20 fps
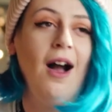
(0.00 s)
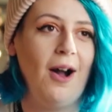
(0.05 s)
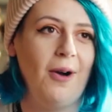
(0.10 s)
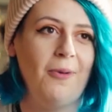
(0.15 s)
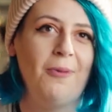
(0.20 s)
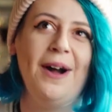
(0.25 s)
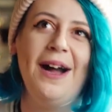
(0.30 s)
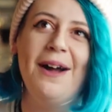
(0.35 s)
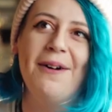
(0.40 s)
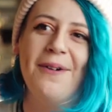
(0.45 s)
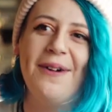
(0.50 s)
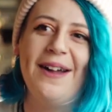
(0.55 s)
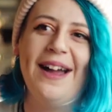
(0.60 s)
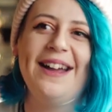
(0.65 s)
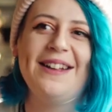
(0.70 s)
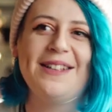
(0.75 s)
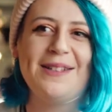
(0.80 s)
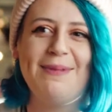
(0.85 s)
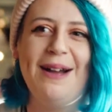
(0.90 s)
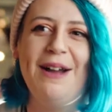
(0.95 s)
oh wow,
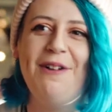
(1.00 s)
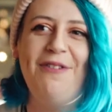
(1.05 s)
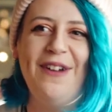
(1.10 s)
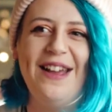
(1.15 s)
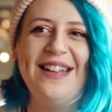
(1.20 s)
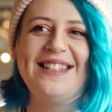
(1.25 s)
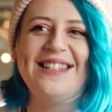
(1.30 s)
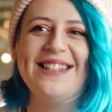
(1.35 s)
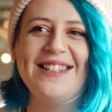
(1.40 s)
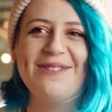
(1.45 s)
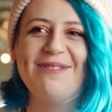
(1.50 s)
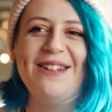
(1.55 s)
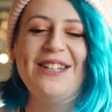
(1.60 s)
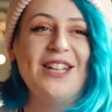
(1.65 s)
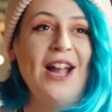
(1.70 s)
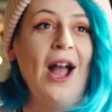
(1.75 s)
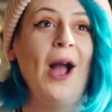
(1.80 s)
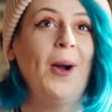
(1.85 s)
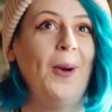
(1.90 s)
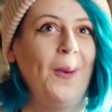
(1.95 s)
okay, so my face has
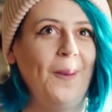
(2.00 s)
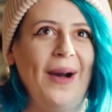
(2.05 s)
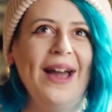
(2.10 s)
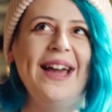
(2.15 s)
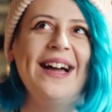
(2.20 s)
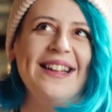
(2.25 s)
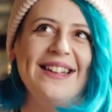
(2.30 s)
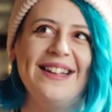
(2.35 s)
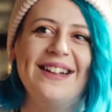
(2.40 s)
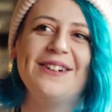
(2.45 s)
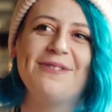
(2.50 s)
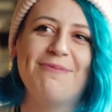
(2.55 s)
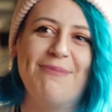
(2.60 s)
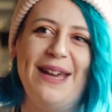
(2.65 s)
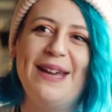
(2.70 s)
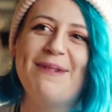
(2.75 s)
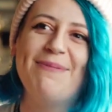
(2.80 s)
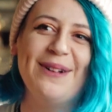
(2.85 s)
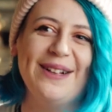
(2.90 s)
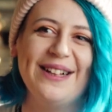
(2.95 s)
reached quite a lot of
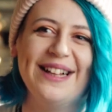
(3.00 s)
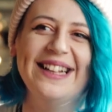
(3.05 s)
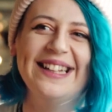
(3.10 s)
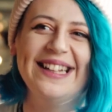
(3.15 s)
people.